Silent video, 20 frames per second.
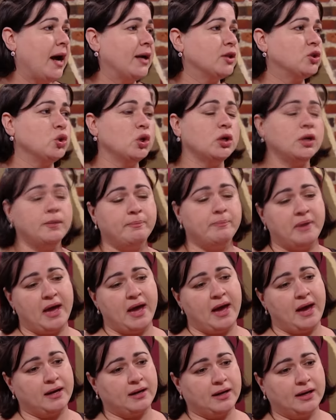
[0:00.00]
took him
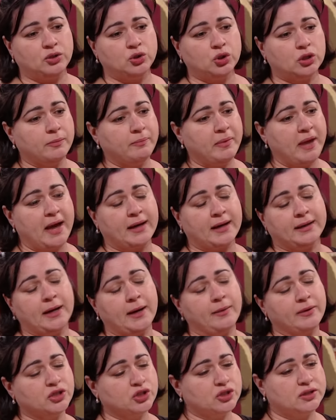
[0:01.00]
back. I took him back, and
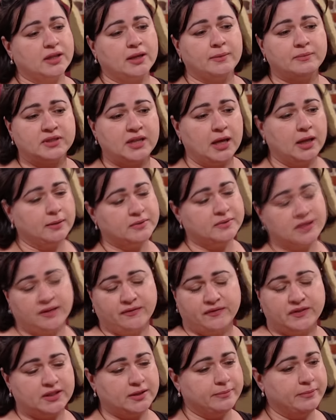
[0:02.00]
now I just let him tell himself
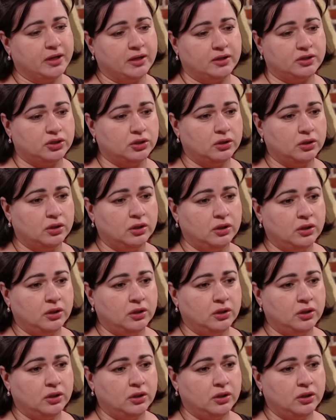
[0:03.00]
he's a manager.